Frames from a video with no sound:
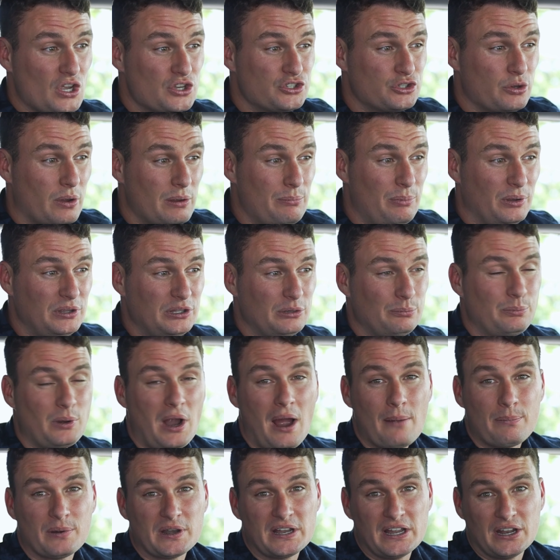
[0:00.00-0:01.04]
So he put the
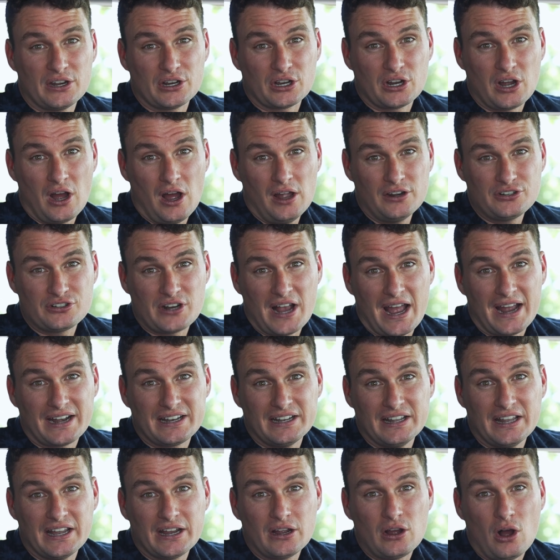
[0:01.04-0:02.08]
property under
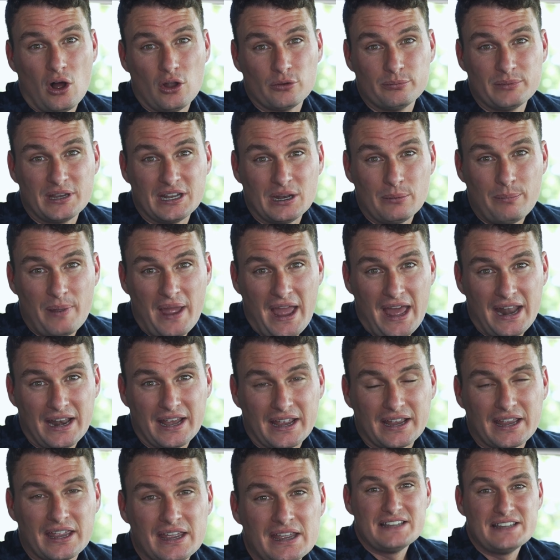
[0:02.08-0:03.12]
contract and then called me in a
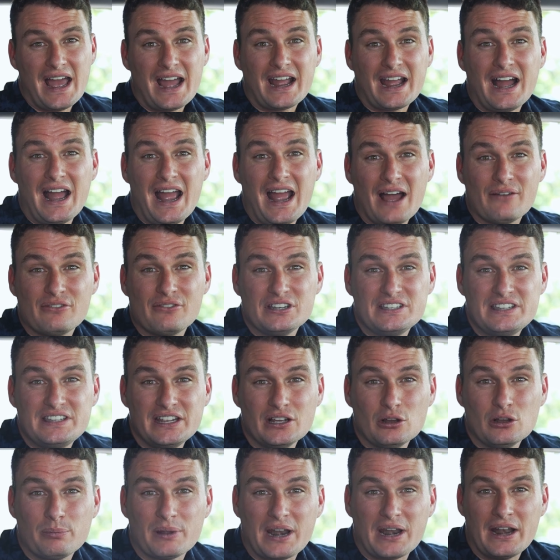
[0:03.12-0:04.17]
panic. Zack, I have a
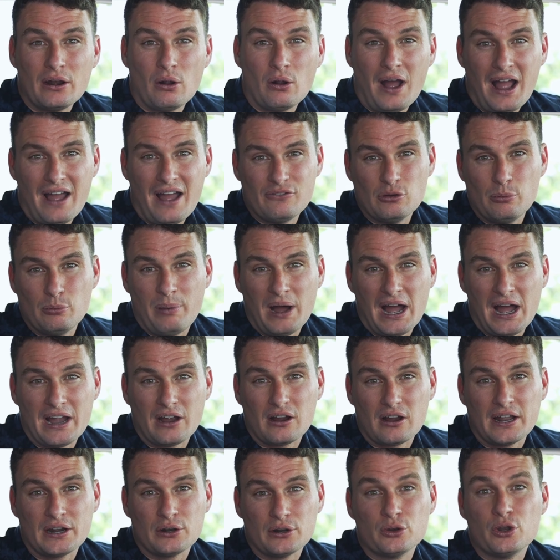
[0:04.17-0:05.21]
deal, but I don't have a
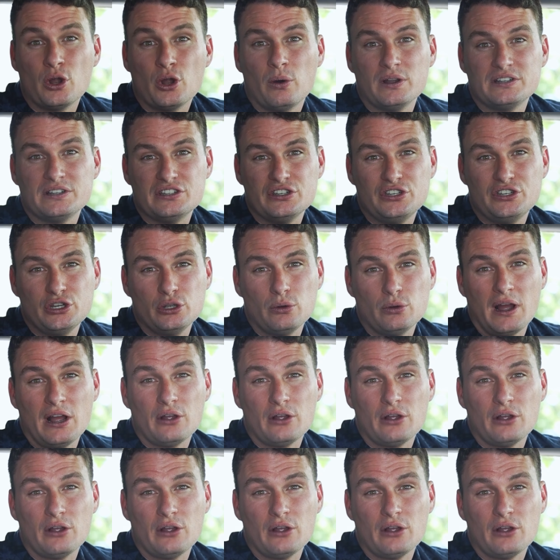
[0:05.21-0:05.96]
buyer. I don't know what to do.